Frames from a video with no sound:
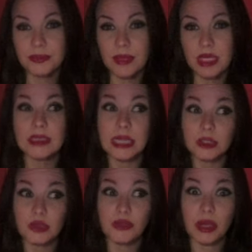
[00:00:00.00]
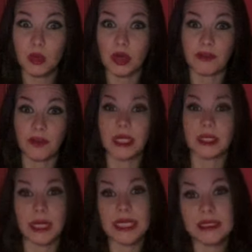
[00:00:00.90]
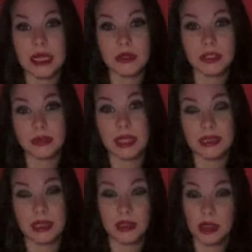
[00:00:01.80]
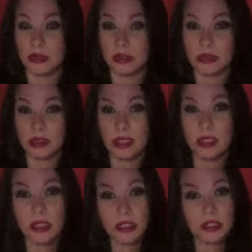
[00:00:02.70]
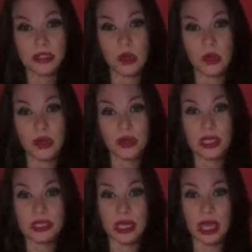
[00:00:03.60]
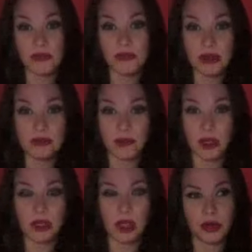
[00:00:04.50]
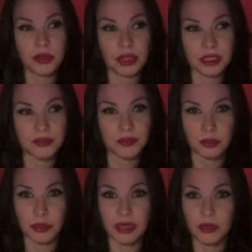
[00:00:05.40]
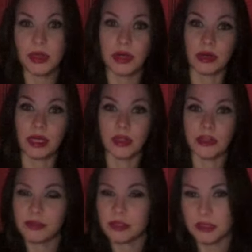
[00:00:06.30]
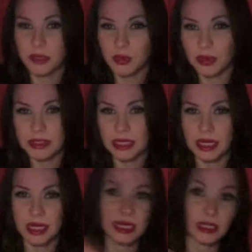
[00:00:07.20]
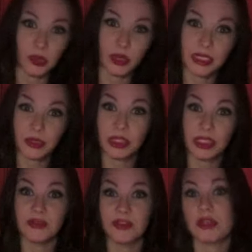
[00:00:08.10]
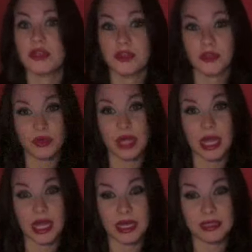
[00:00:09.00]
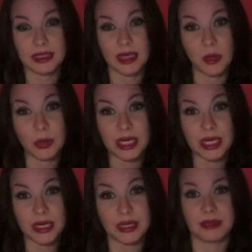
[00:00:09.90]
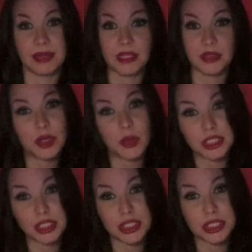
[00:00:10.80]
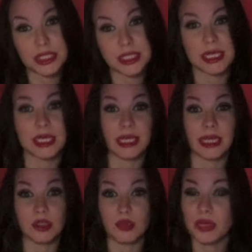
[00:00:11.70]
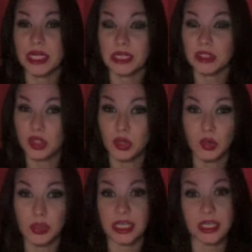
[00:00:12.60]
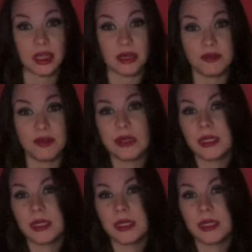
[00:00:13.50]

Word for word: Because I do find work fun. My Saturn's in my 10th house. So the things that I find fun are things for my career. I love building my website. I do like doing these videos for you guys and helping and answering questions. And I do readings too, which I love.